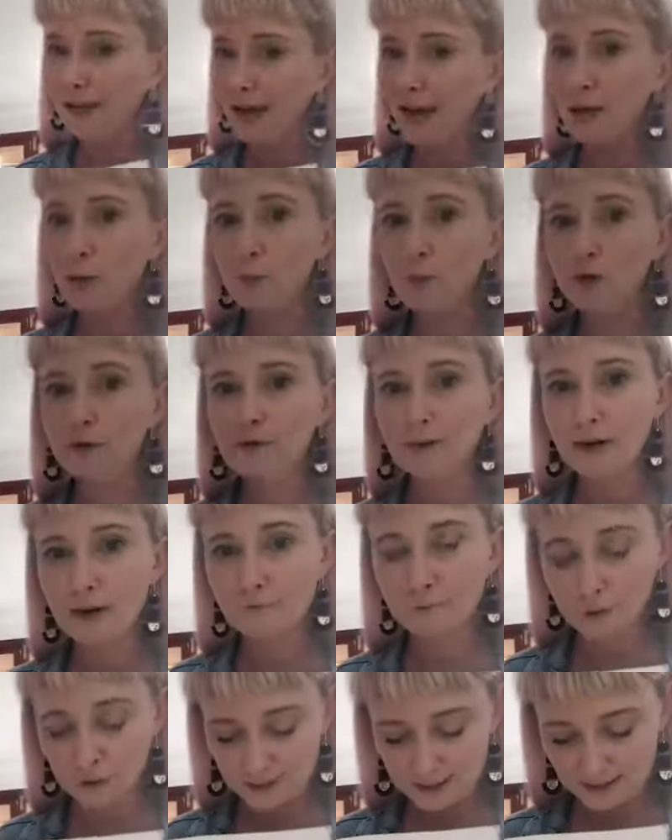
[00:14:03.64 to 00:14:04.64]
and I would have
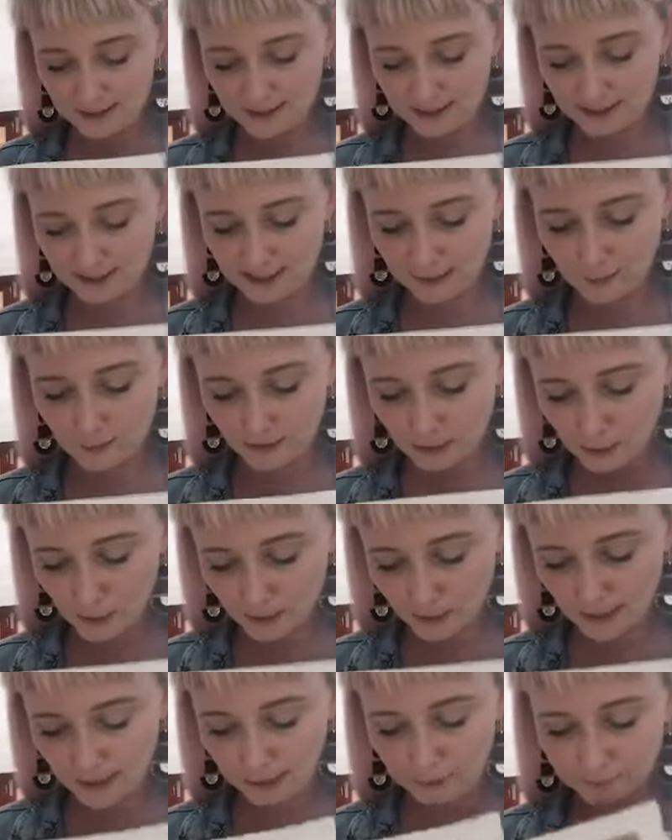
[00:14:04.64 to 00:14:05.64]
loved to discuss it with
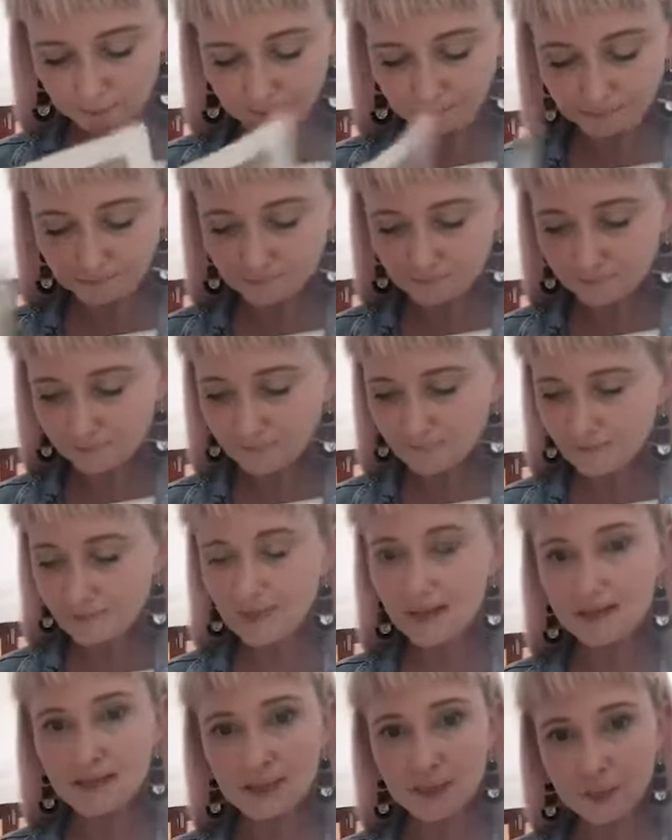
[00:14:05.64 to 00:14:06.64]
Narelle.
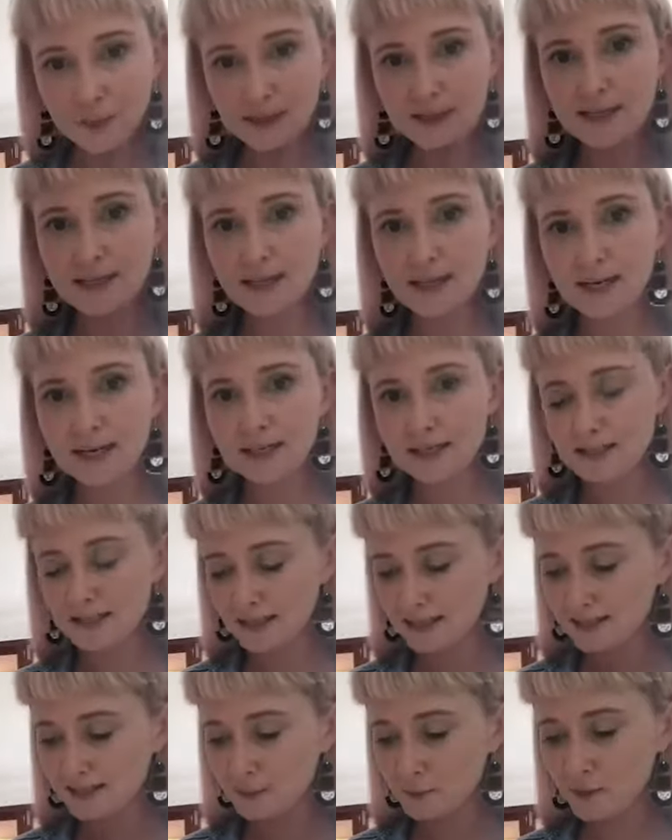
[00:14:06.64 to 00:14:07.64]
So instead I
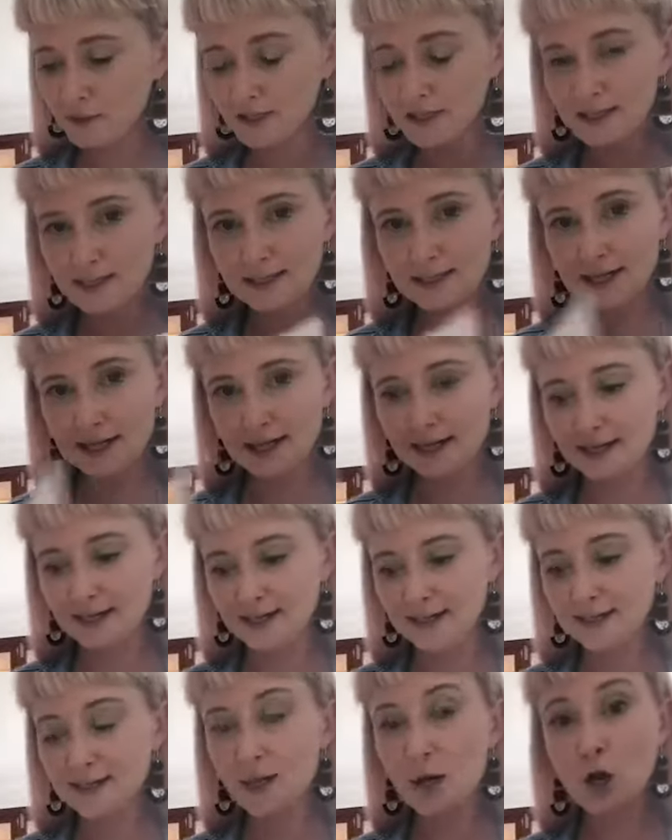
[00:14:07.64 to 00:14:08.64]
discussed it with these
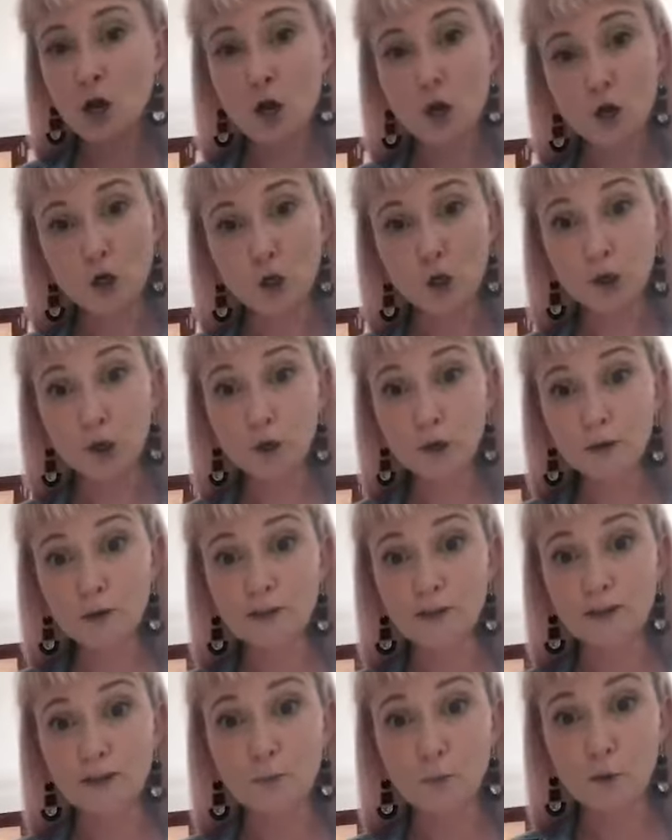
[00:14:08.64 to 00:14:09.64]
ladies, googled
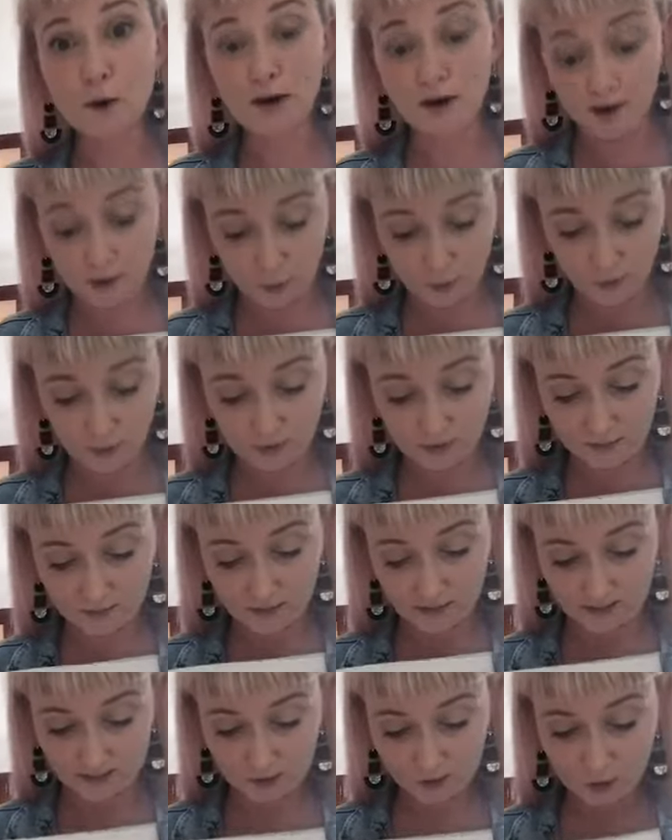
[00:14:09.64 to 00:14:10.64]
it when I got to the
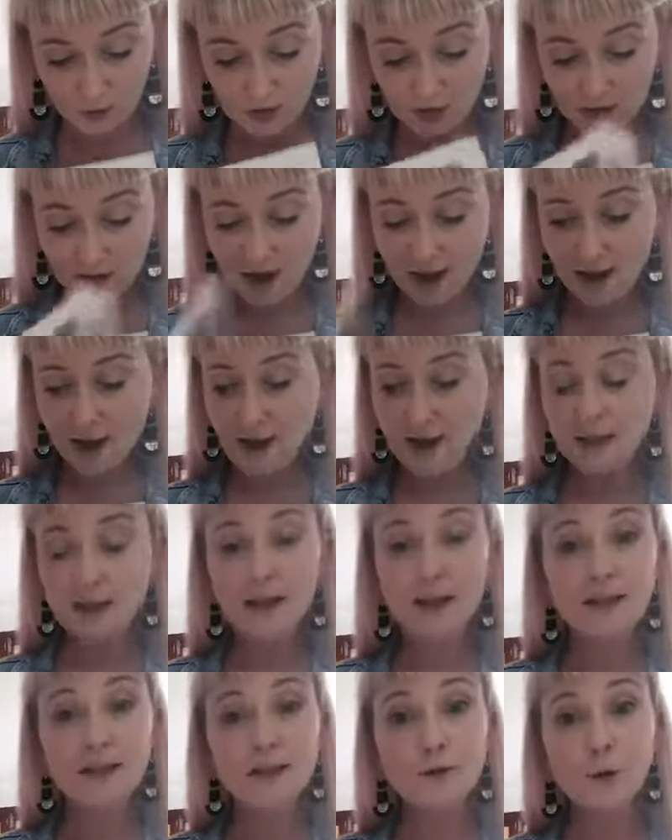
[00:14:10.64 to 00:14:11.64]
restaurant,
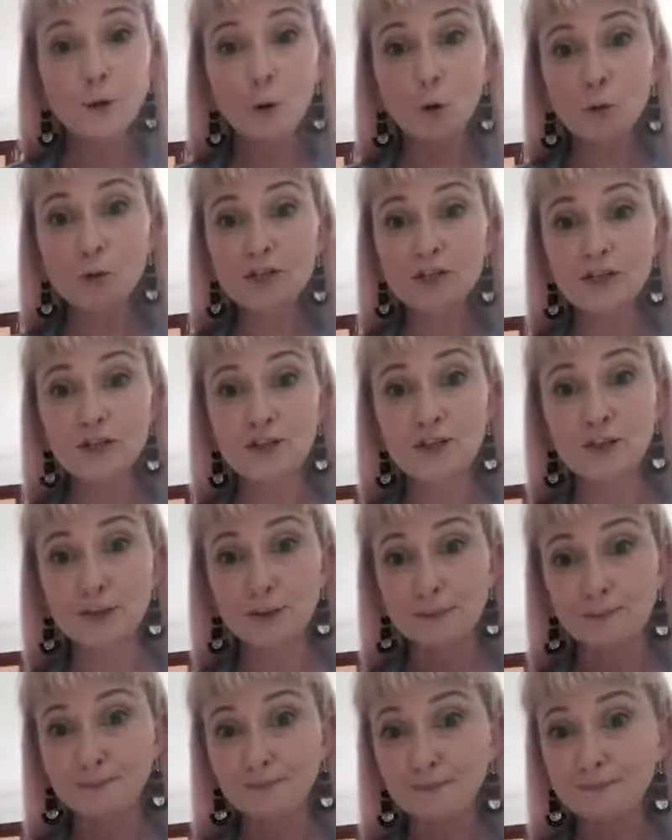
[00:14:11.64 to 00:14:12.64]
all
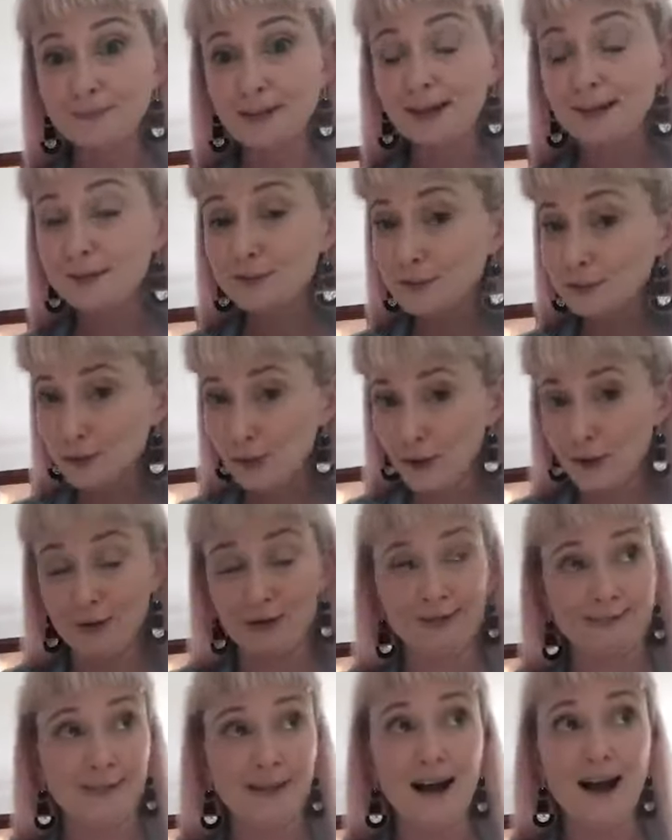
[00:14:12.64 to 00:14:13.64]
digital. So